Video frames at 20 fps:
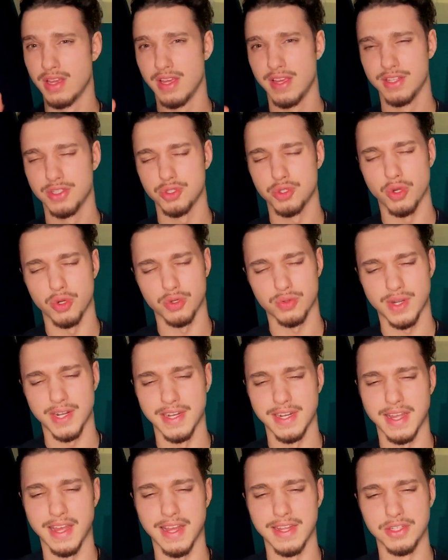It's not
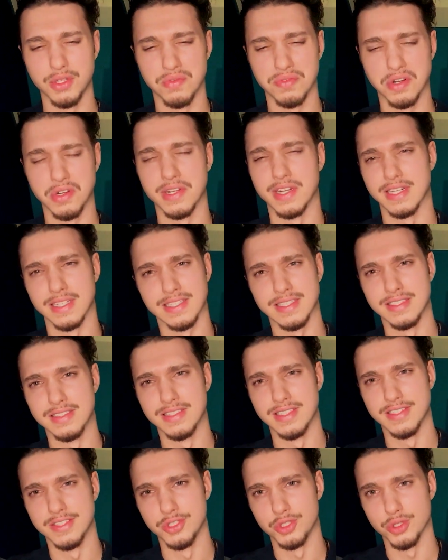great, and you're very likely
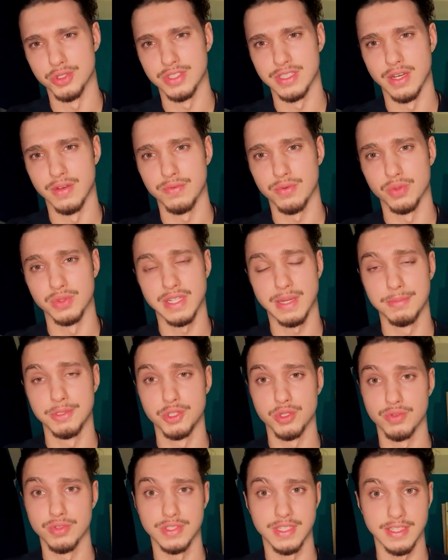to injure yourself or
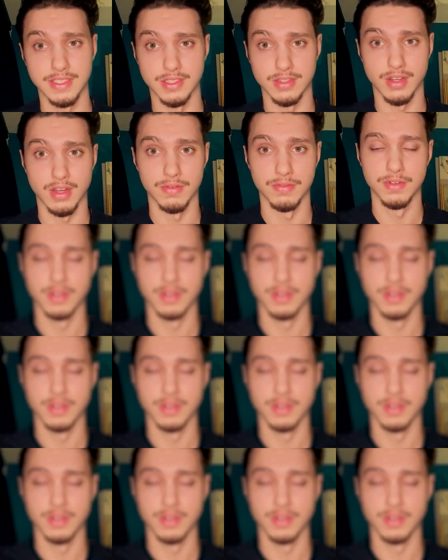damage your rotator cuff.